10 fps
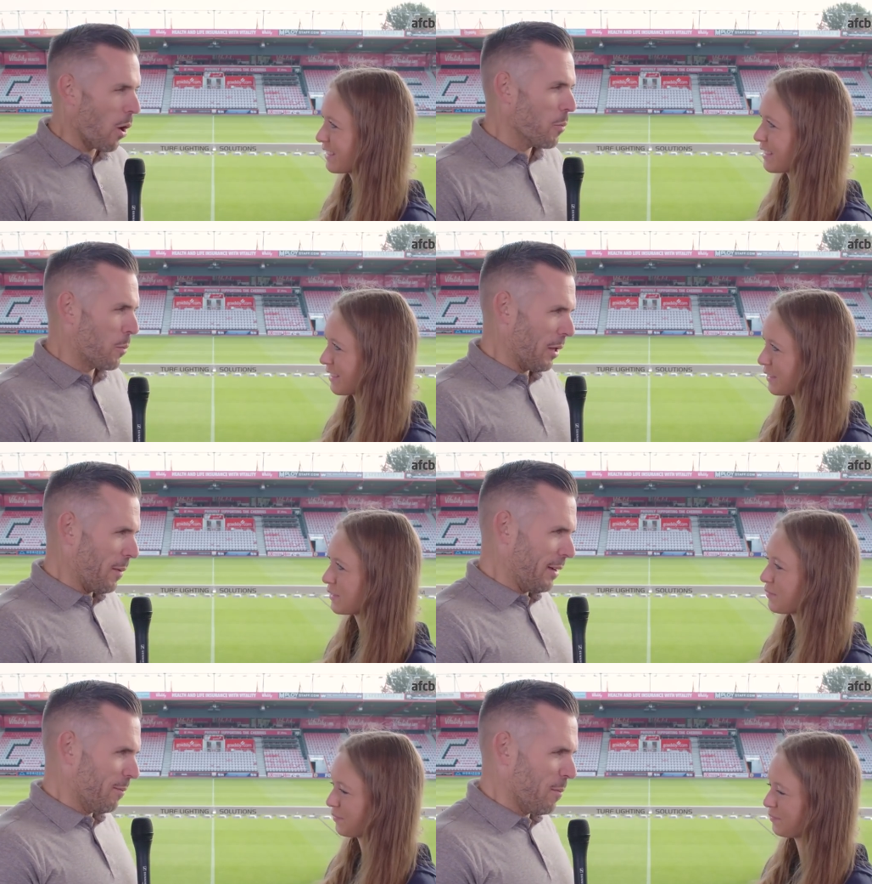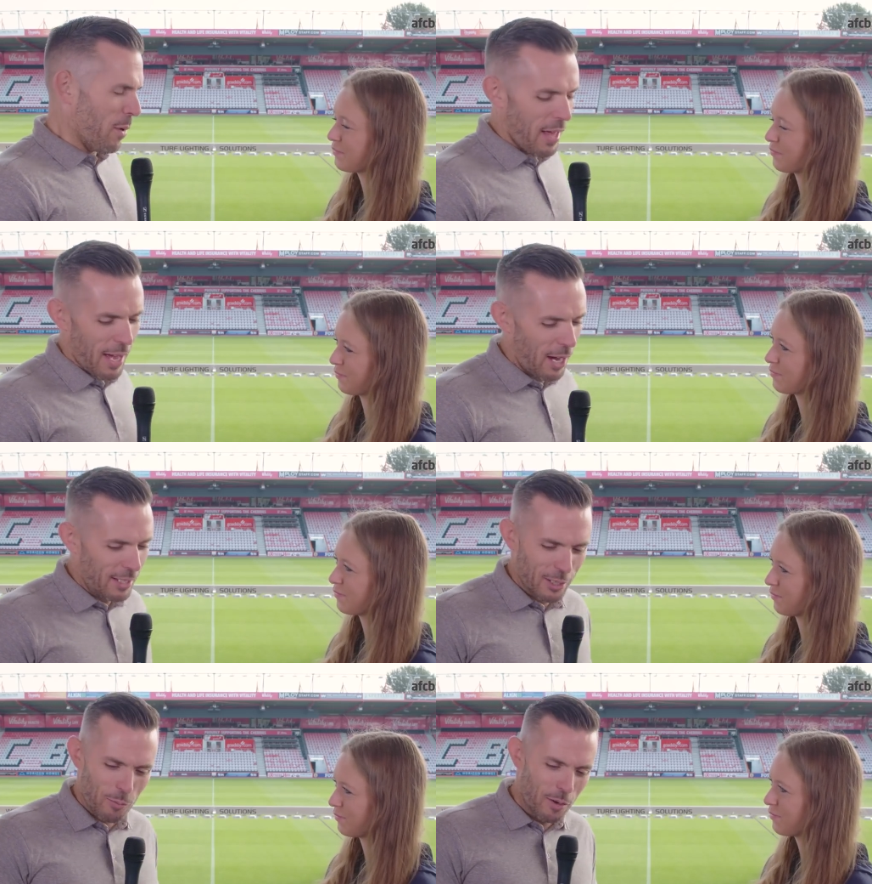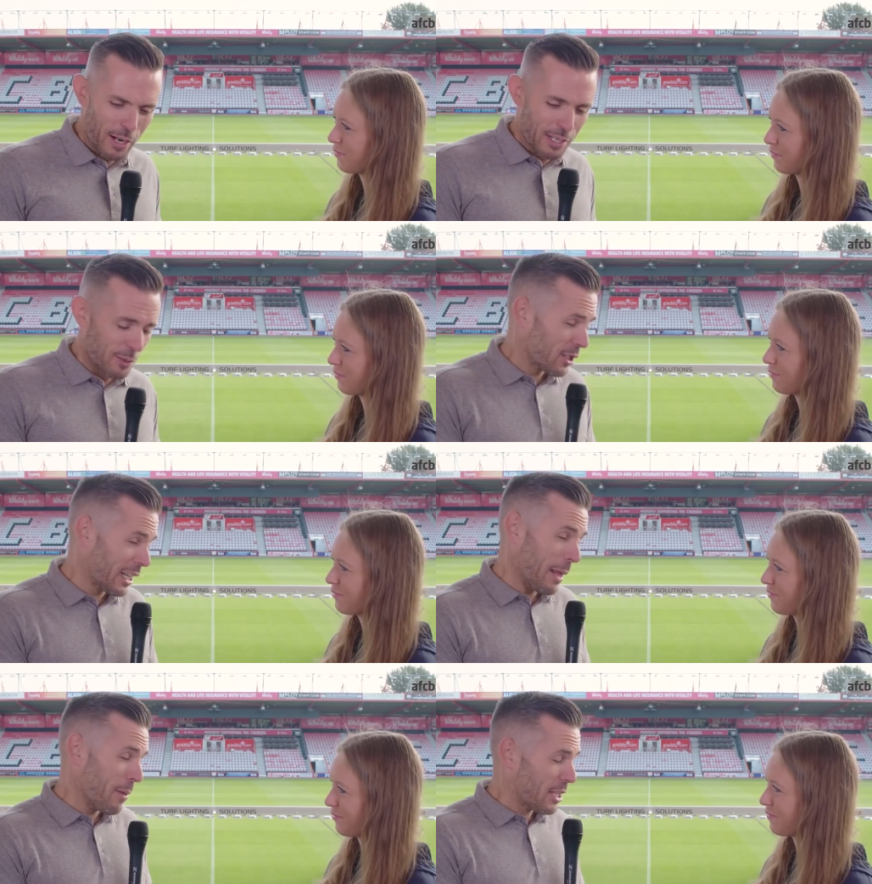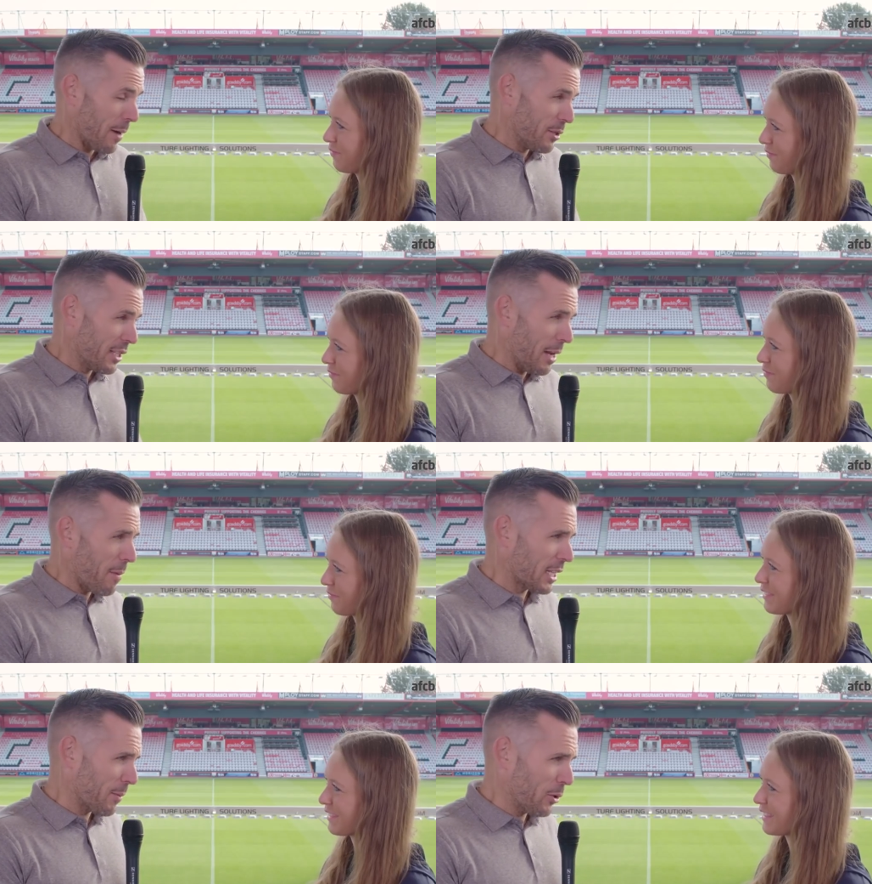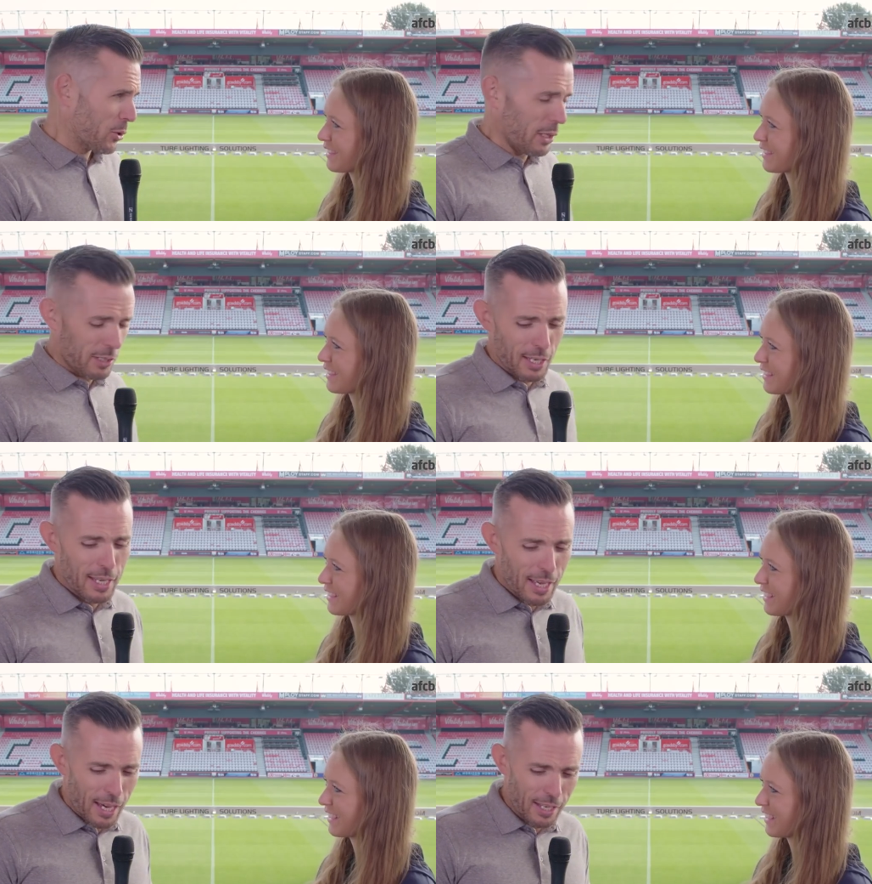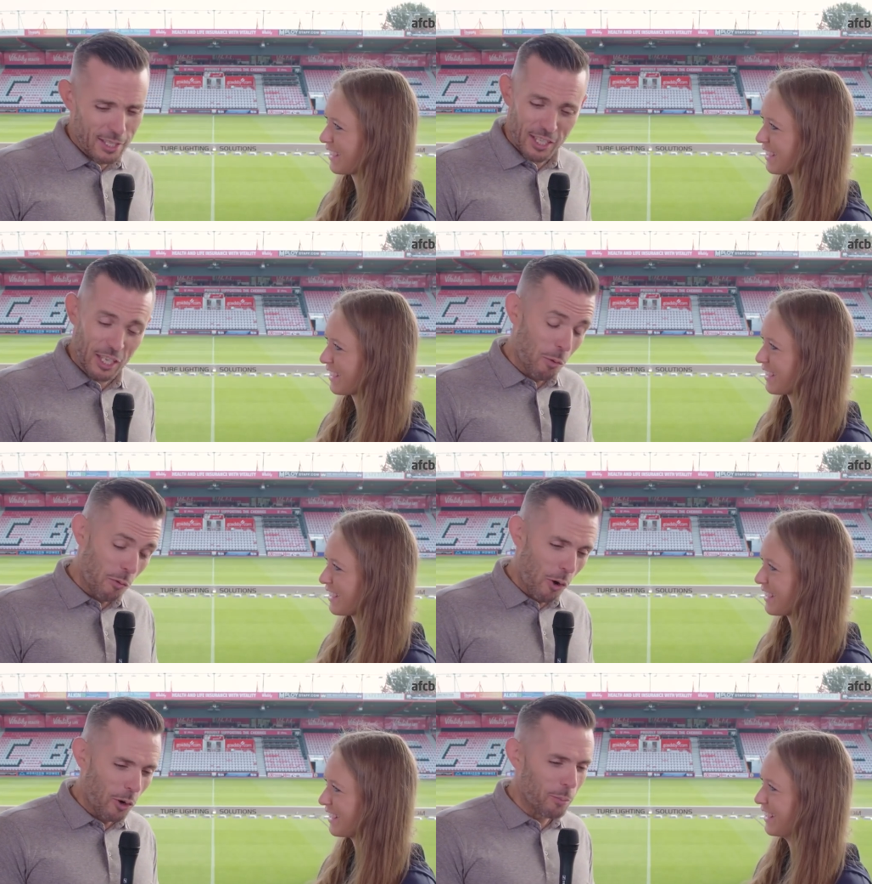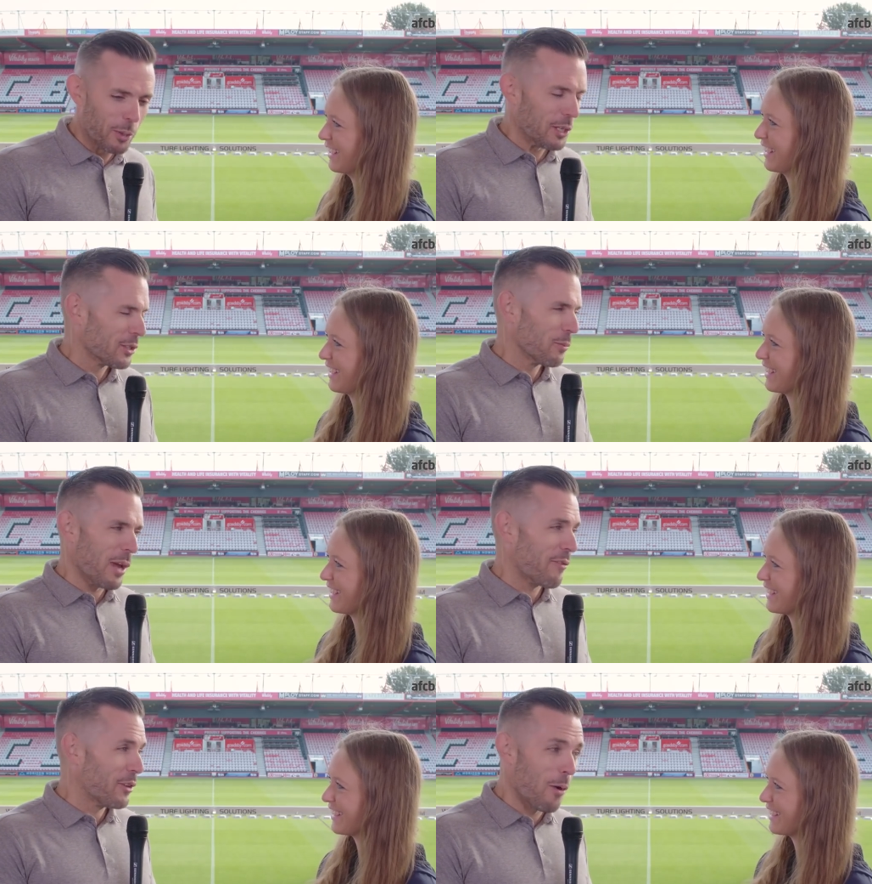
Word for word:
Speaker 1: won't put him in. But that, I don't want to, to this up and send it back to me on Twitter uh, to say you were wrong because we have